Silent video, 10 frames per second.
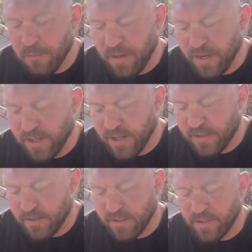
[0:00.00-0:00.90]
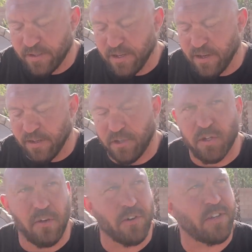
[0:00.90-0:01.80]
kidding, guys. This is
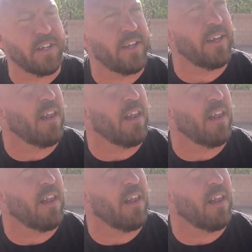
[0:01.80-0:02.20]
Solar City